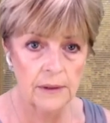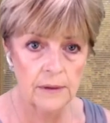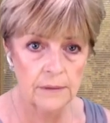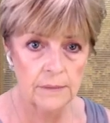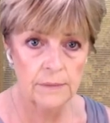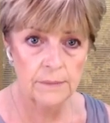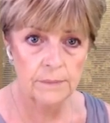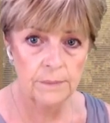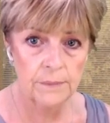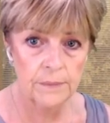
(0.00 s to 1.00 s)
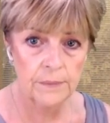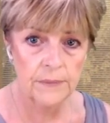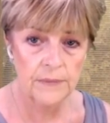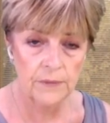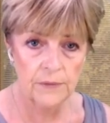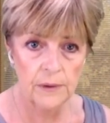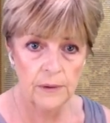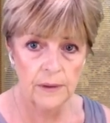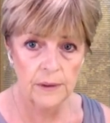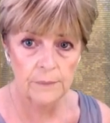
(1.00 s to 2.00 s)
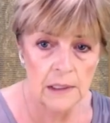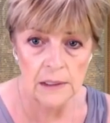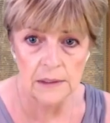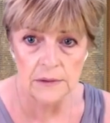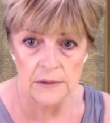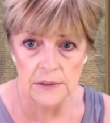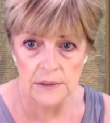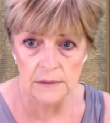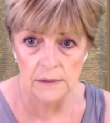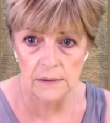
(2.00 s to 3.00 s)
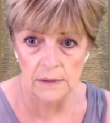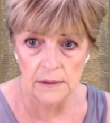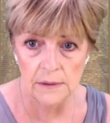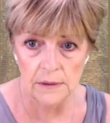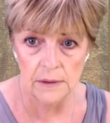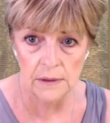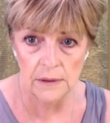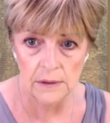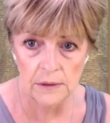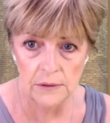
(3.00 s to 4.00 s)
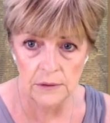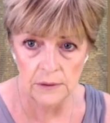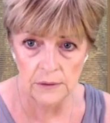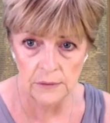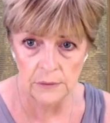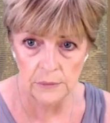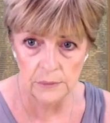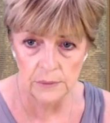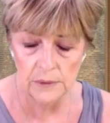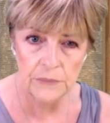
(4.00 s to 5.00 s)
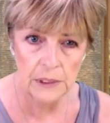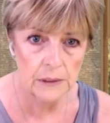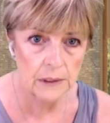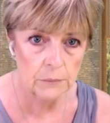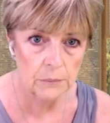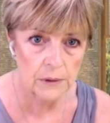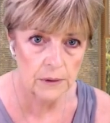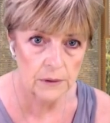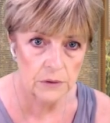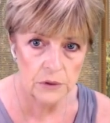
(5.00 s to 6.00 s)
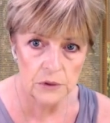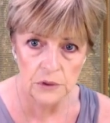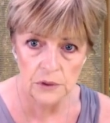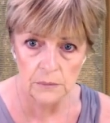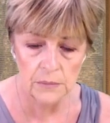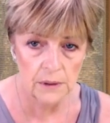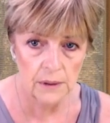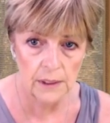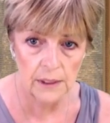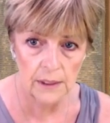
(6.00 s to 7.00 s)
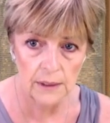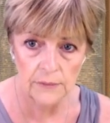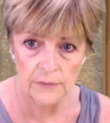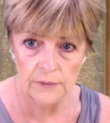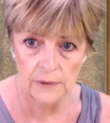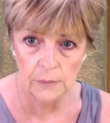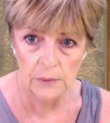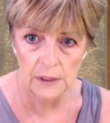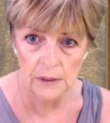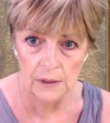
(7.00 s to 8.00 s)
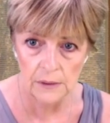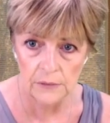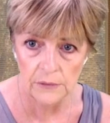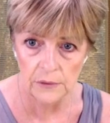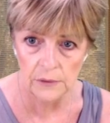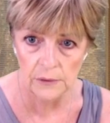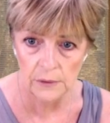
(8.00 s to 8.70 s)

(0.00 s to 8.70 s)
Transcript: there. Definitely. Let's do Libra, Gemini. So we need to go